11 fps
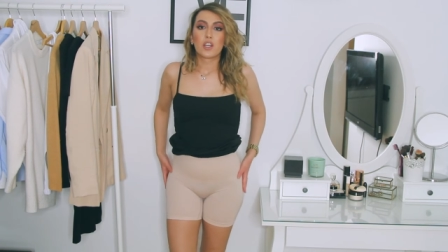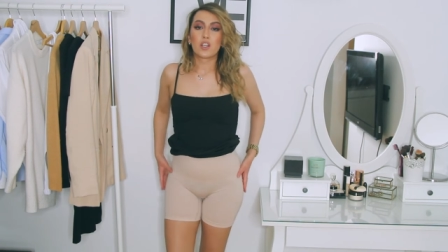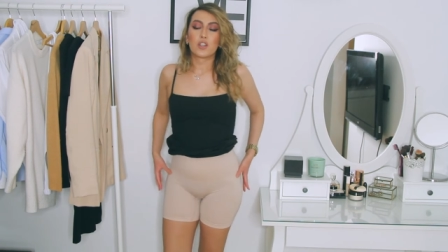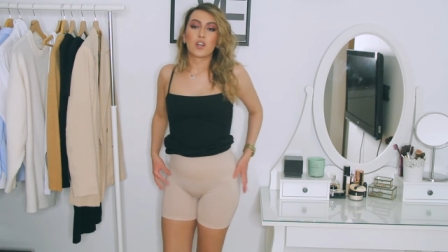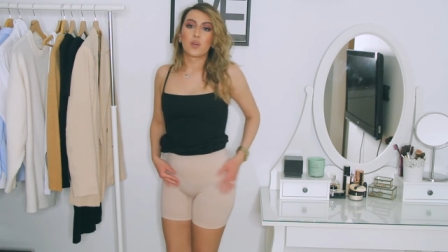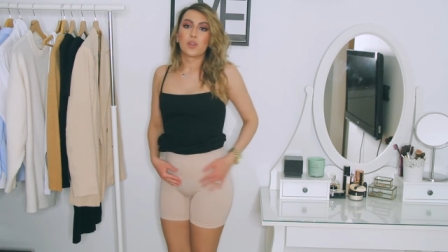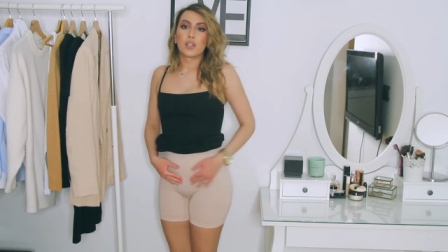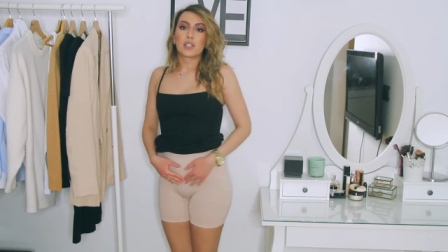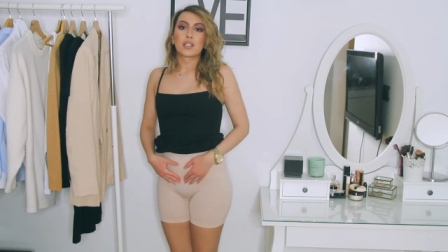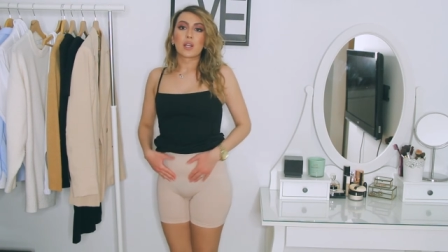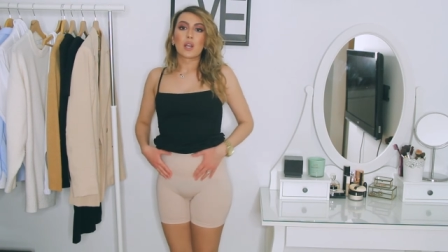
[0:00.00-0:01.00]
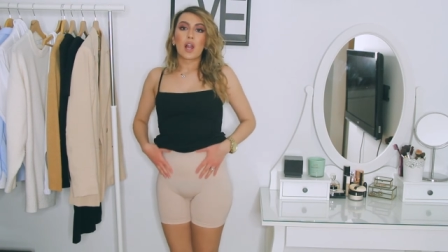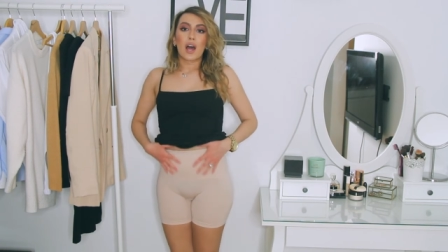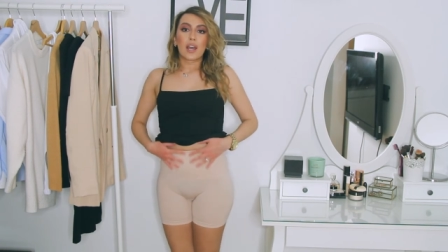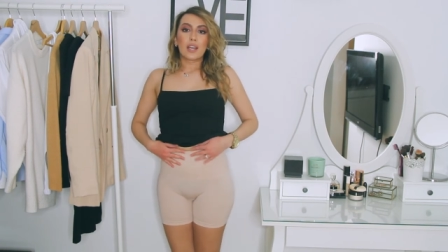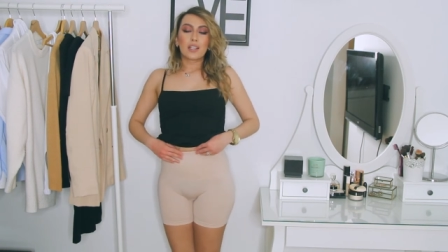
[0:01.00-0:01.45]
you know, this
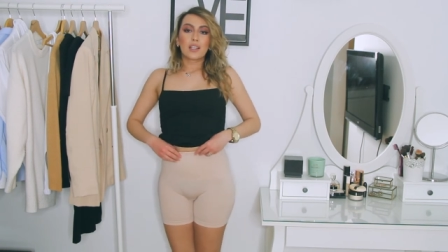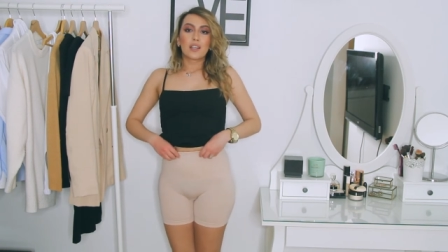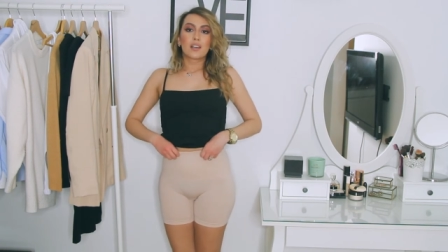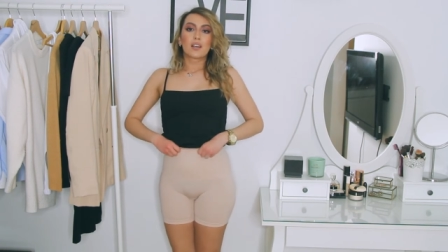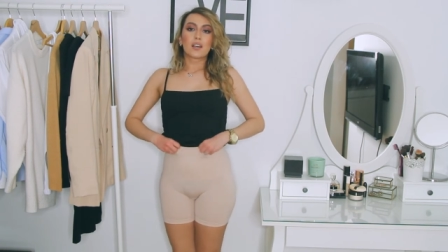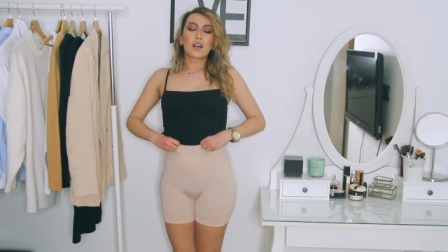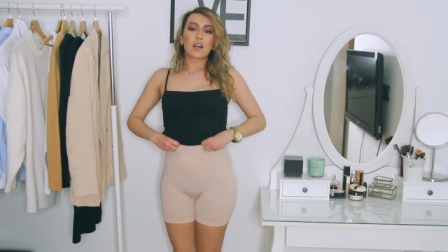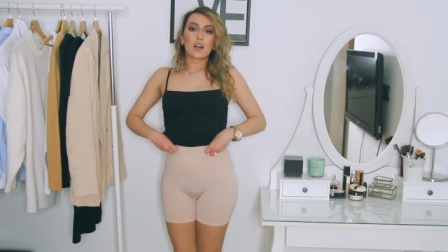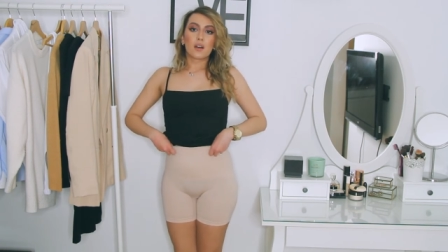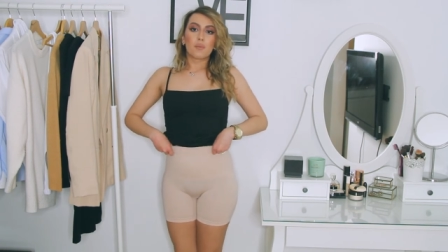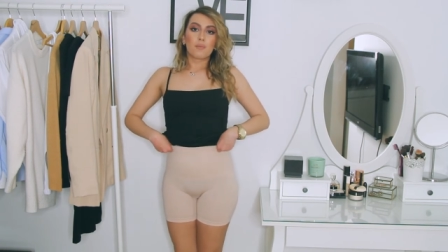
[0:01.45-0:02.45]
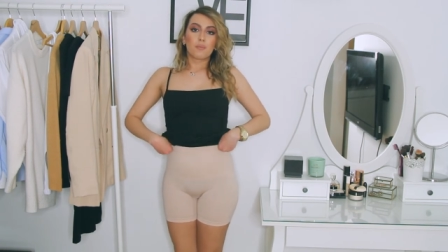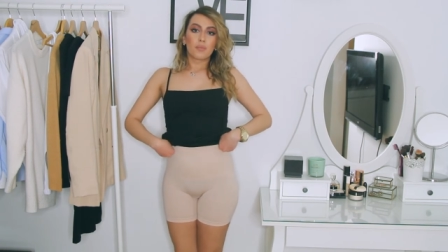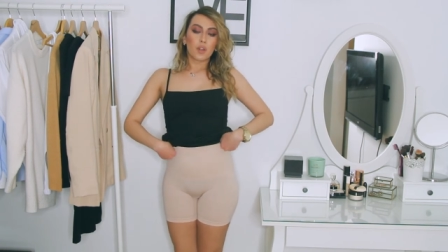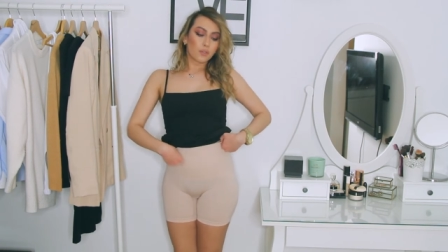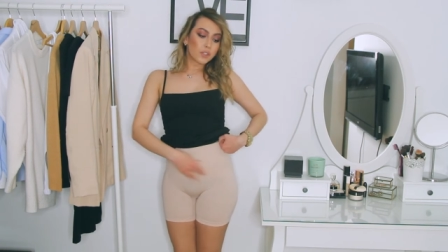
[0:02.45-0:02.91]
line um,
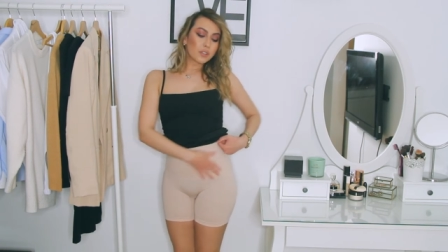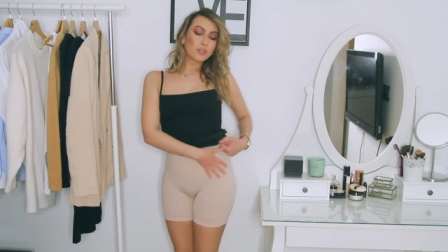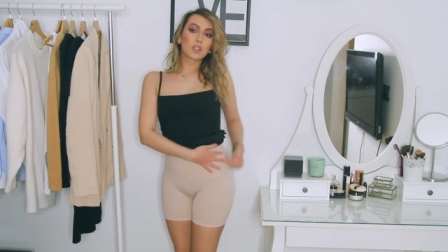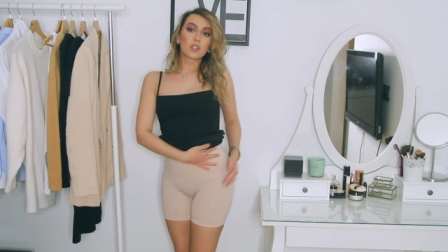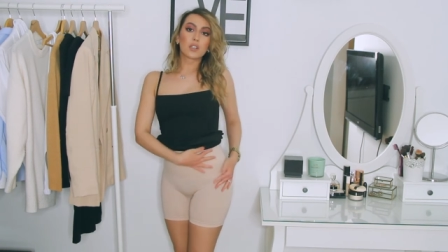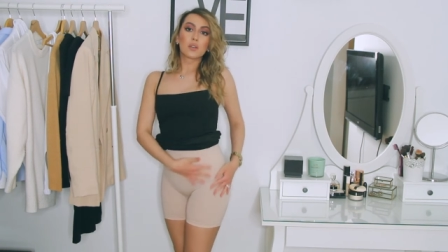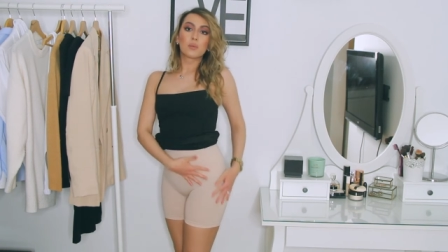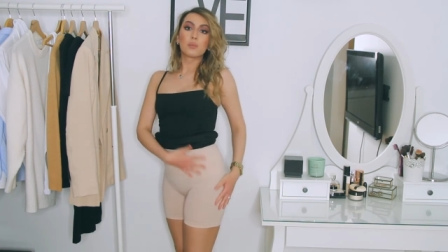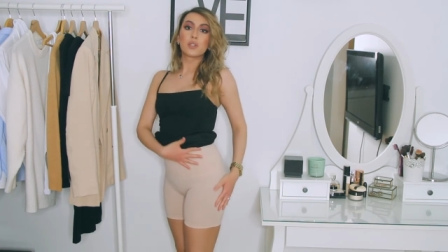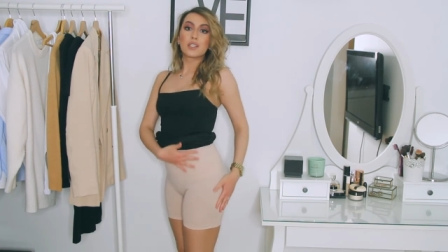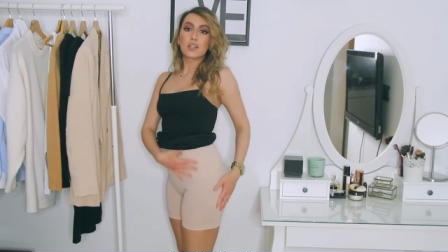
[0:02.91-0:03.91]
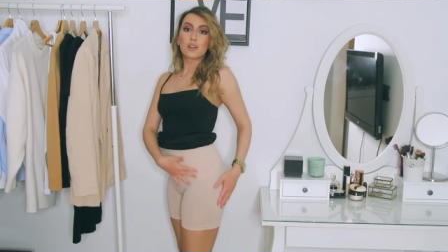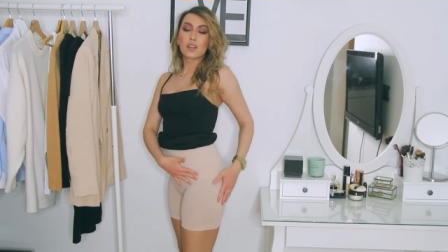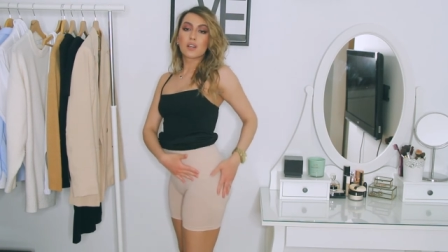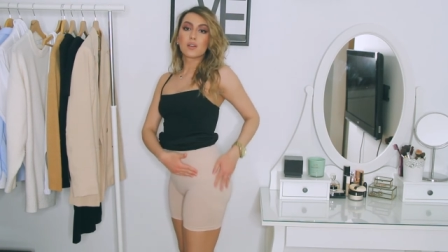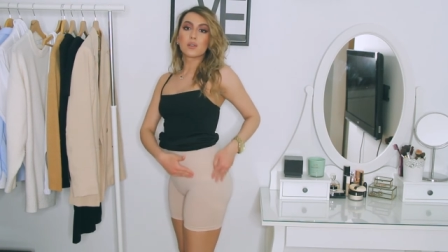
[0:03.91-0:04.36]
of different
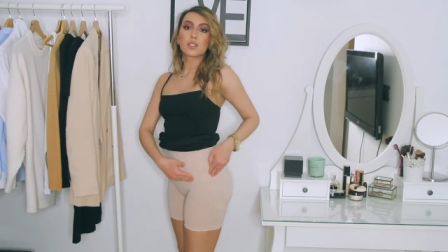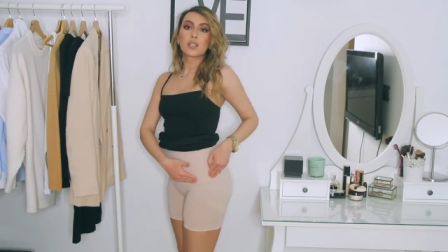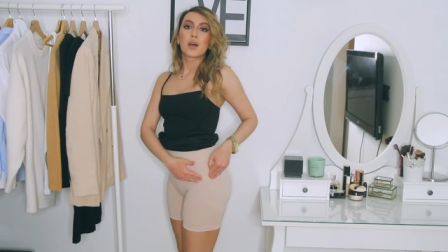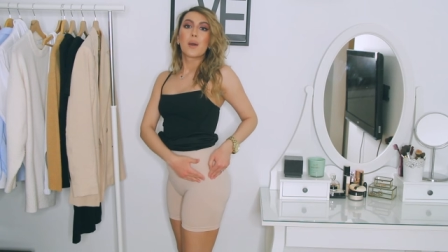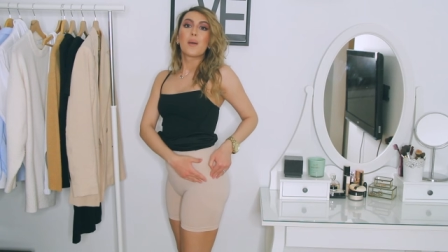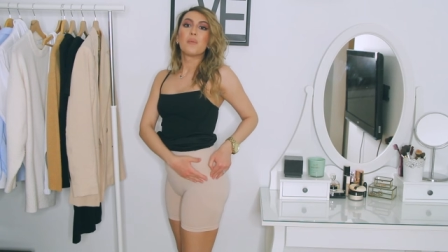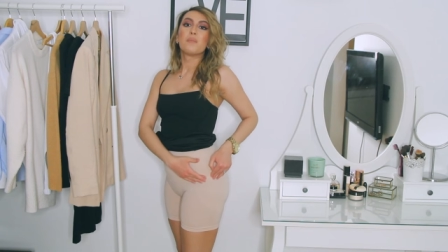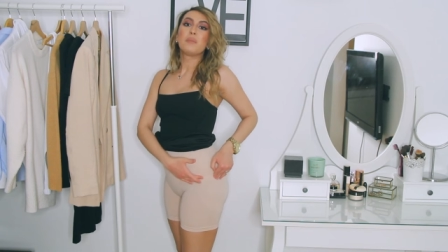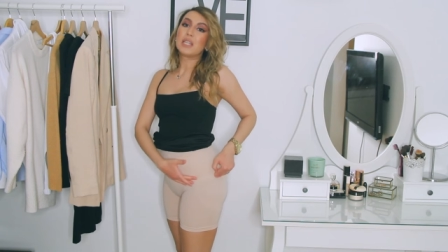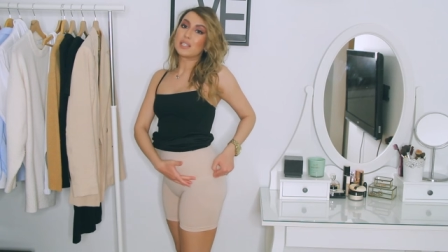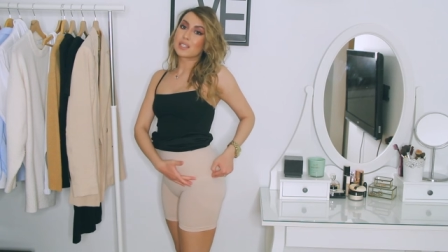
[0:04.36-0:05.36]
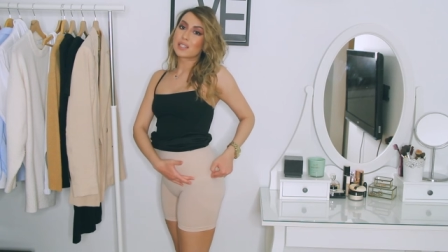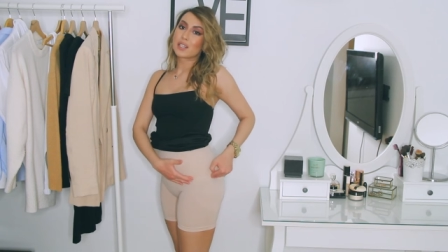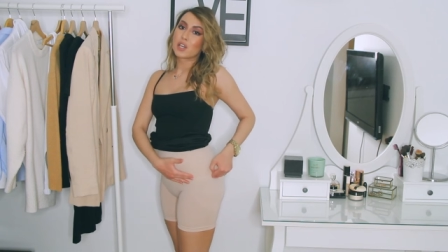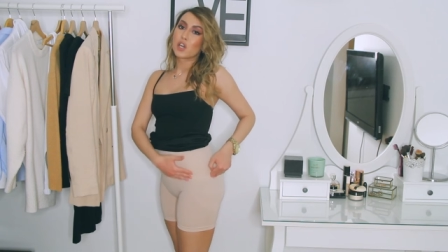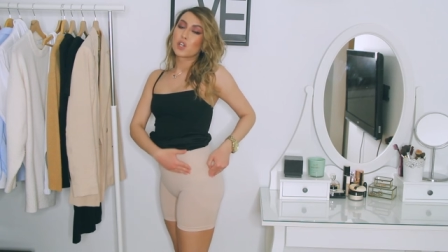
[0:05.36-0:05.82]
materials
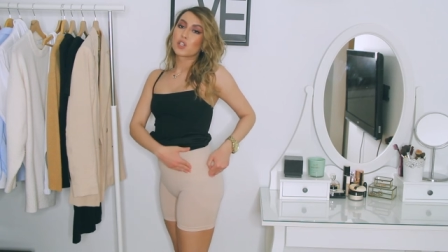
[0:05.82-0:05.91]
meets.